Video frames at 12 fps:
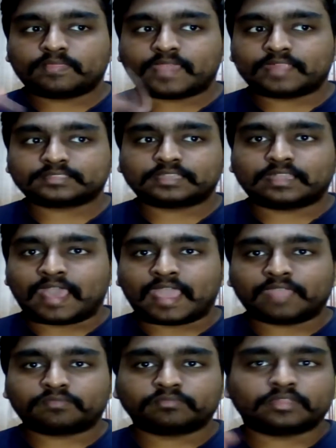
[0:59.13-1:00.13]
there's a
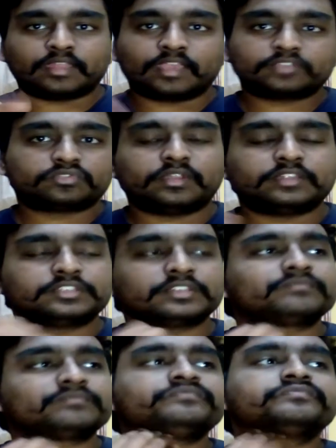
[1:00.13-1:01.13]
guy from the next
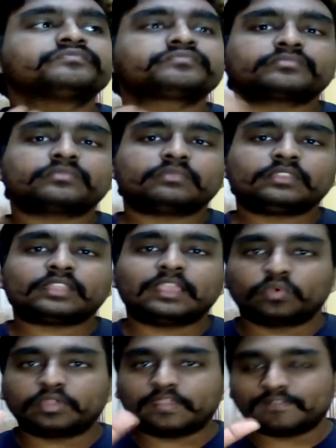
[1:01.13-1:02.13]
region.
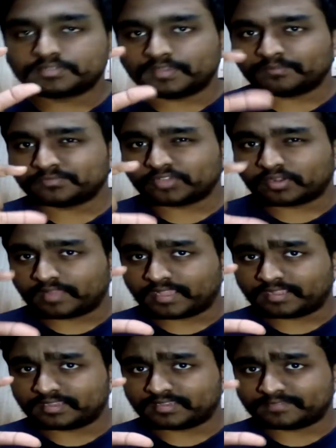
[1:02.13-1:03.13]
He would give you some sort of
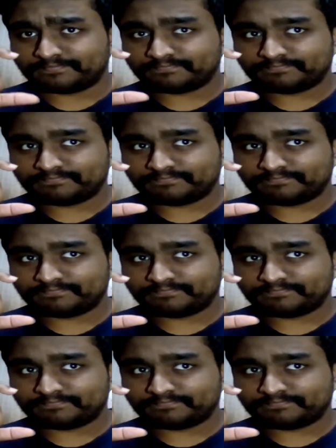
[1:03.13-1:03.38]
like a